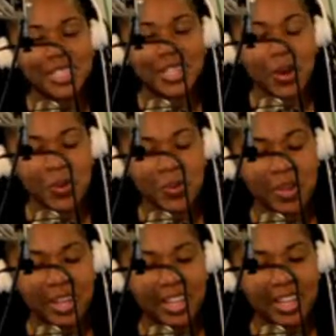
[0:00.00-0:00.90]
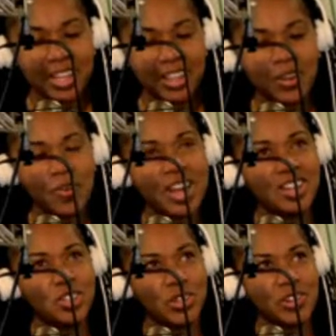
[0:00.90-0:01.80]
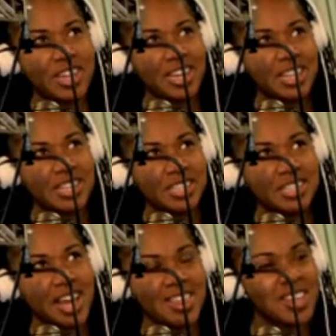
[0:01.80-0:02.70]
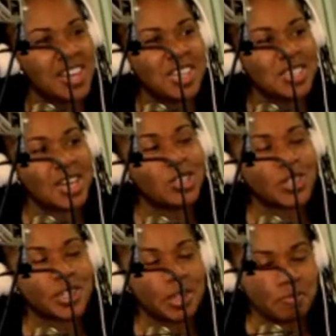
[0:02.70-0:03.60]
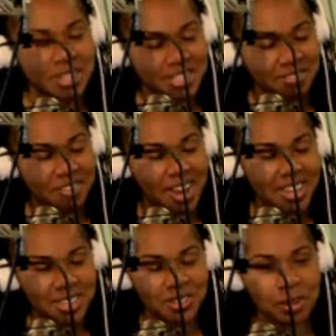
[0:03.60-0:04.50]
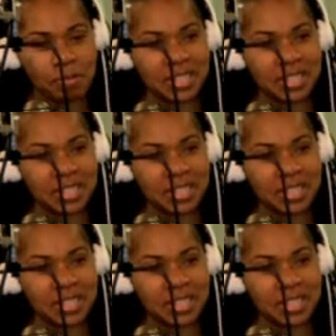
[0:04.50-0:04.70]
So the grand jury is, I think, intentionally mystified. So let me